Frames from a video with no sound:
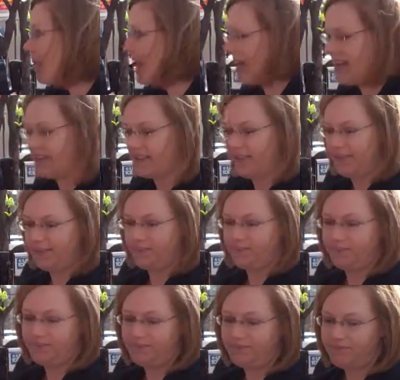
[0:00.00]

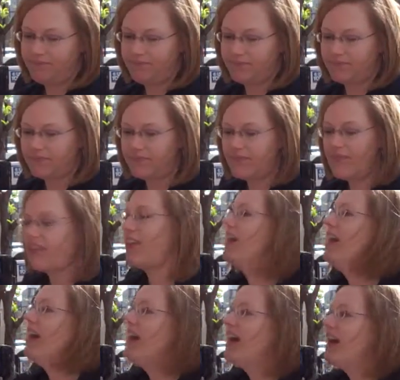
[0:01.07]

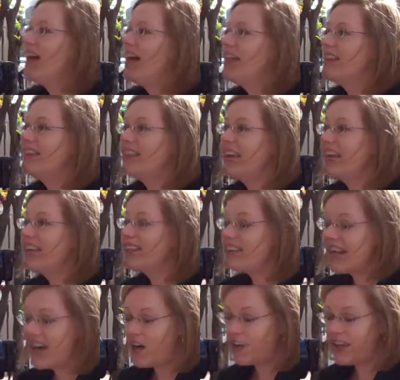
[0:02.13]
yeah. Thanks
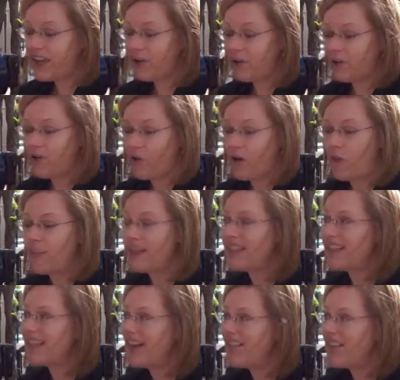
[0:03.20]
to healthcare reform,
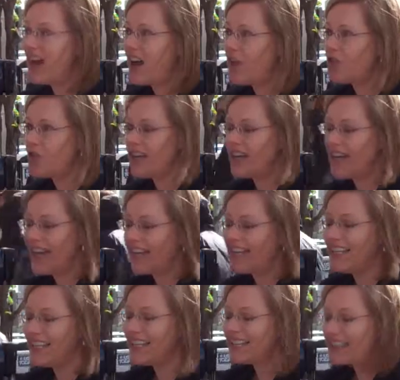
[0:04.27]

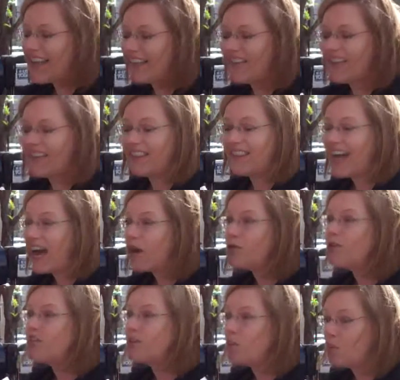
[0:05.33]

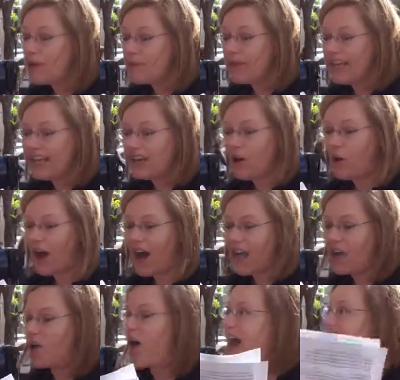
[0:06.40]
797,000 women in
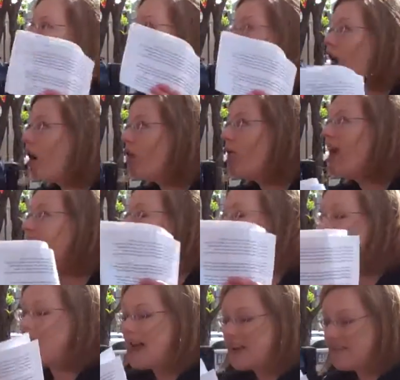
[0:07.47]
Ohio have already
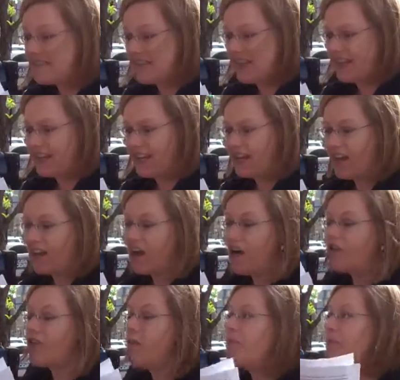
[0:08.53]
benefited
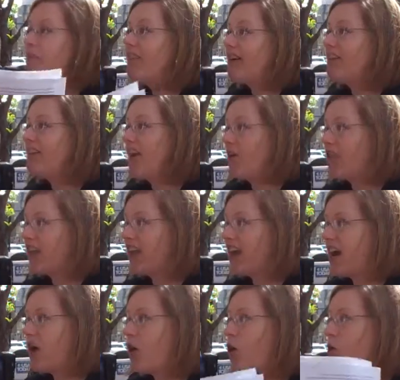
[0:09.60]
from preventive health
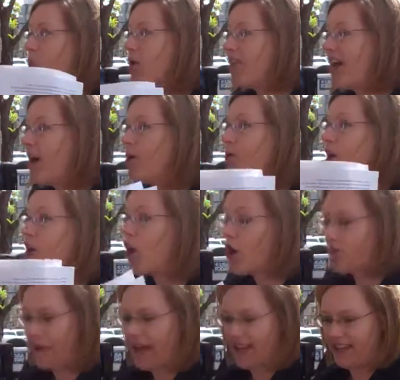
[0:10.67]
care without
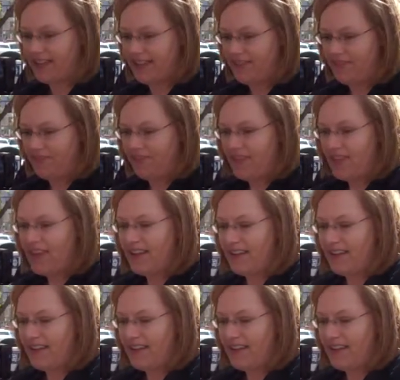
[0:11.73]
copays. Yeah.